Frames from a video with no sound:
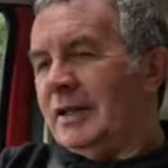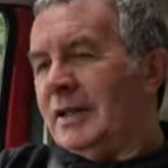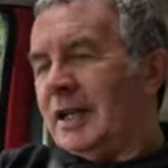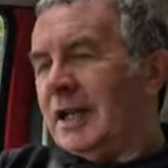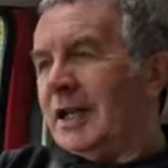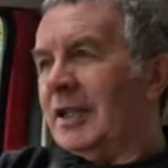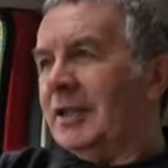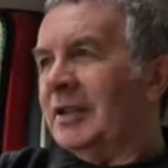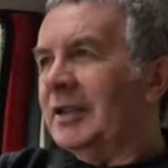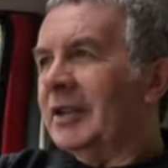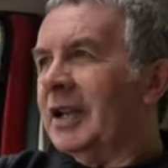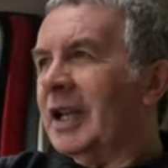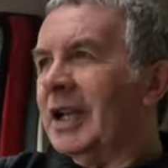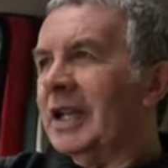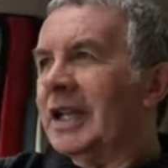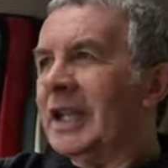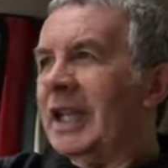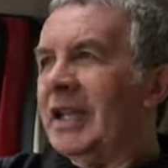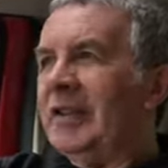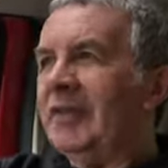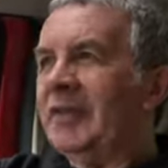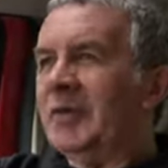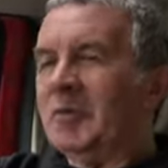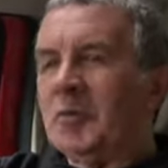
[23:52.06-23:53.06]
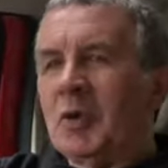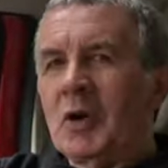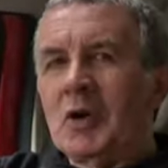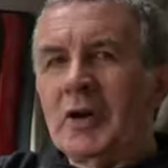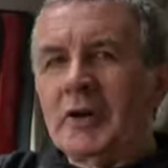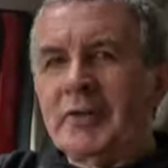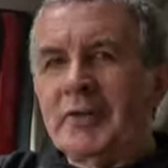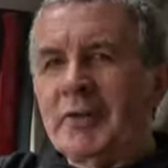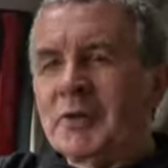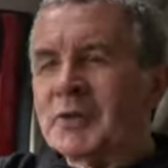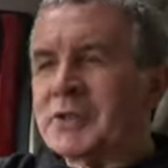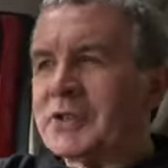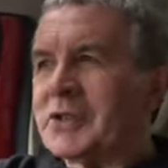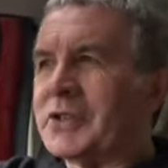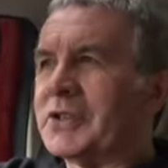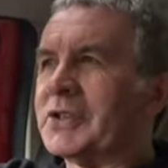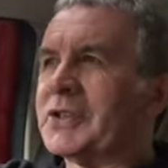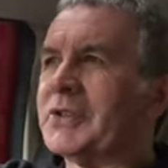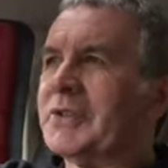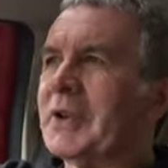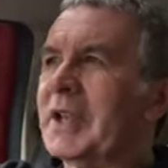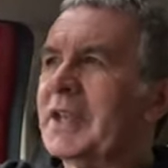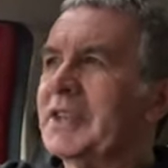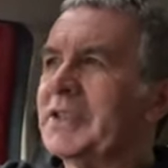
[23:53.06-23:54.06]
I'd like it even more if I was in
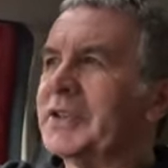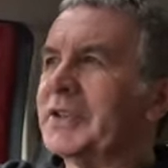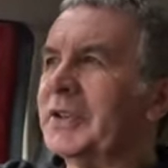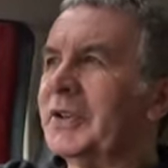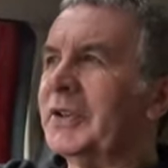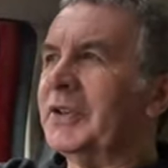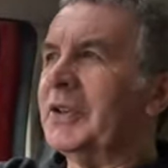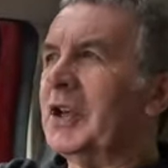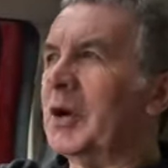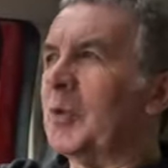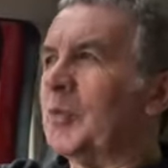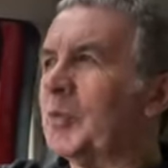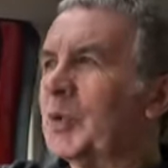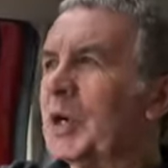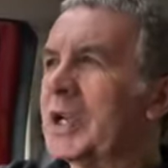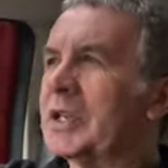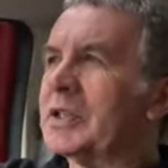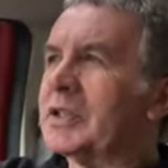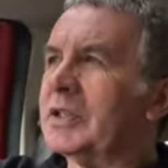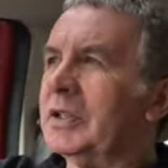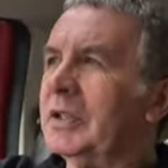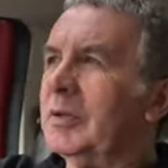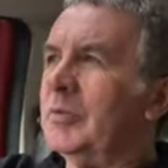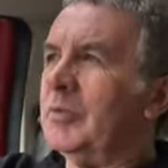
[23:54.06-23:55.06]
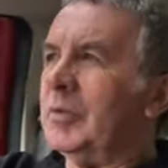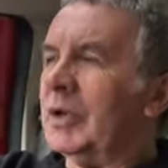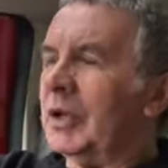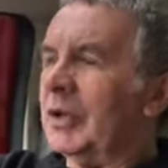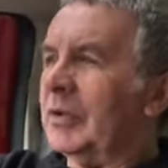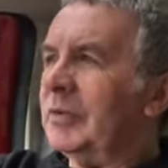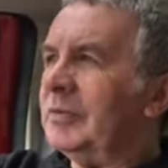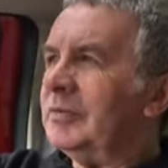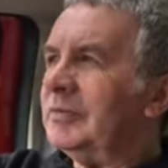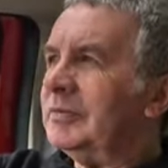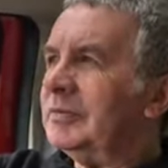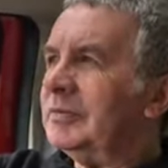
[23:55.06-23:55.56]
Sorrento and not Preston, but